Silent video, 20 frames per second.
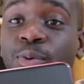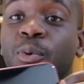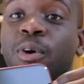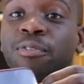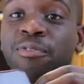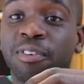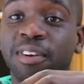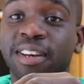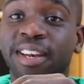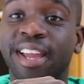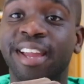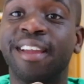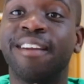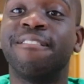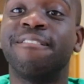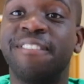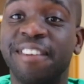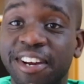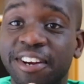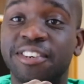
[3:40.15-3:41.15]
the word for the day,
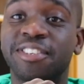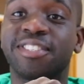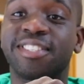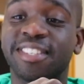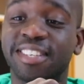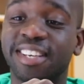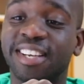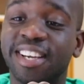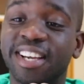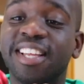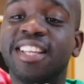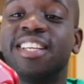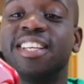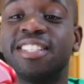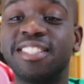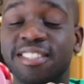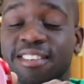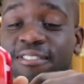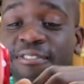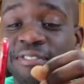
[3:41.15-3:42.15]
fierce.
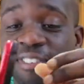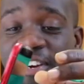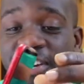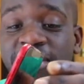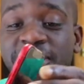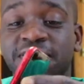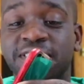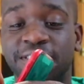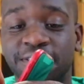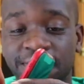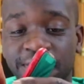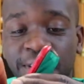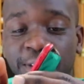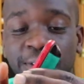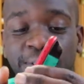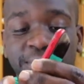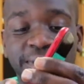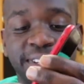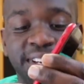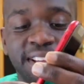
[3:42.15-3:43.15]
This is a fierce
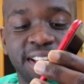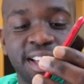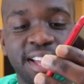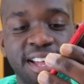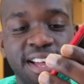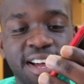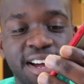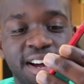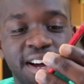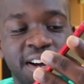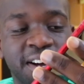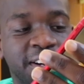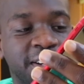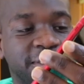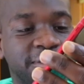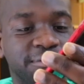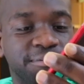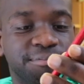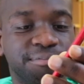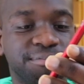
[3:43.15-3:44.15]
phone,
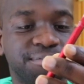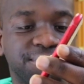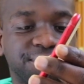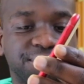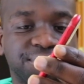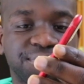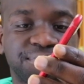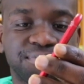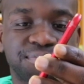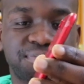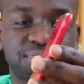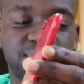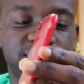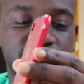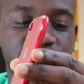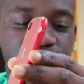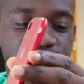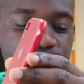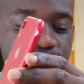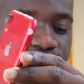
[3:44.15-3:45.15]
and
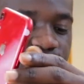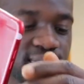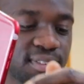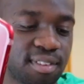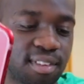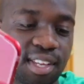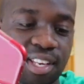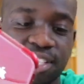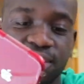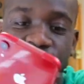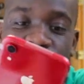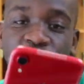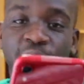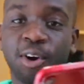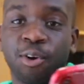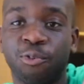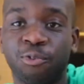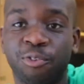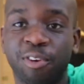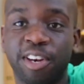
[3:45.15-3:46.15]
it's gonna
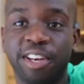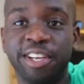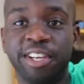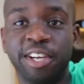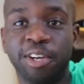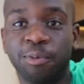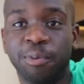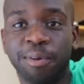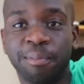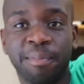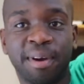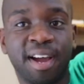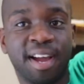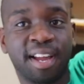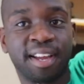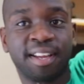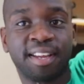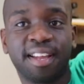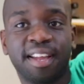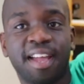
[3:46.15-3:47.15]
go really good with
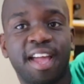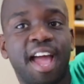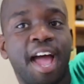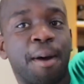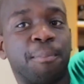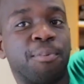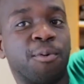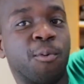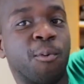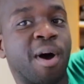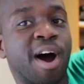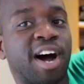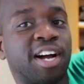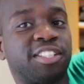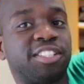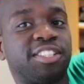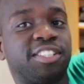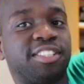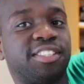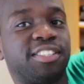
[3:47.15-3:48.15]
my Apple
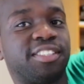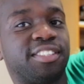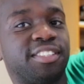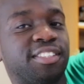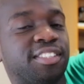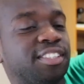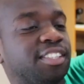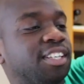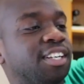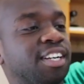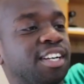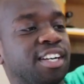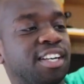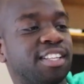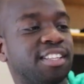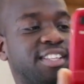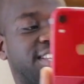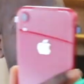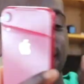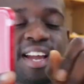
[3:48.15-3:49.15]
Watch
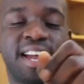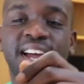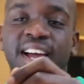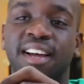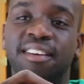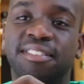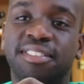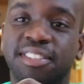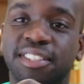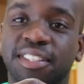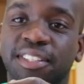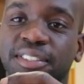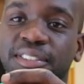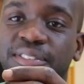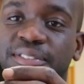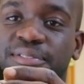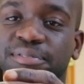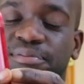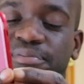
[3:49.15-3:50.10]
that I have. So